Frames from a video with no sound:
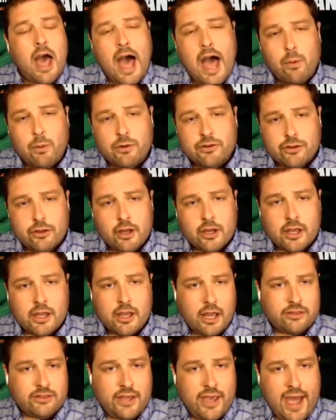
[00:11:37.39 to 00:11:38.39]
I was
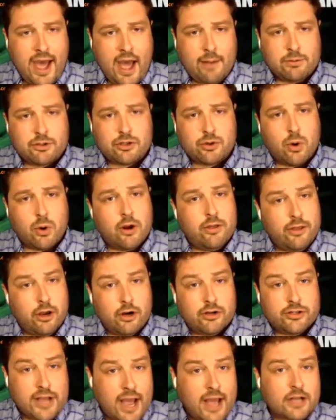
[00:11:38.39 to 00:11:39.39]
looking at the App Store, and
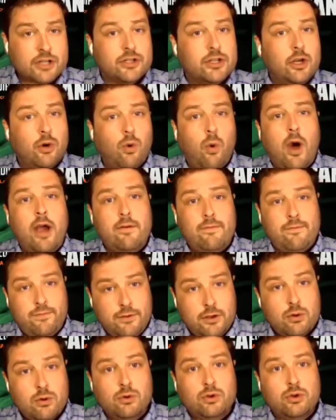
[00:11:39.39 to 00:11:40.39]
there's actually quite a
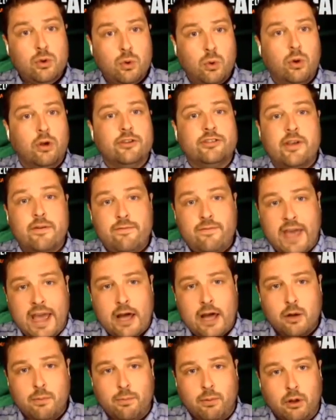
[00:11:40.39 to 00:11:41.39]
few tools
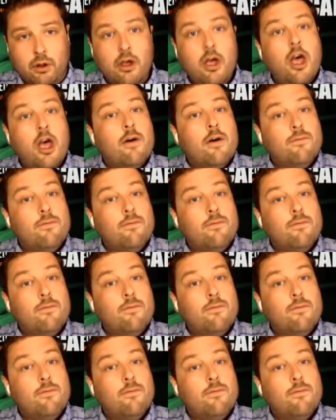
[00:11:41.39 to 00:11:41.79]
available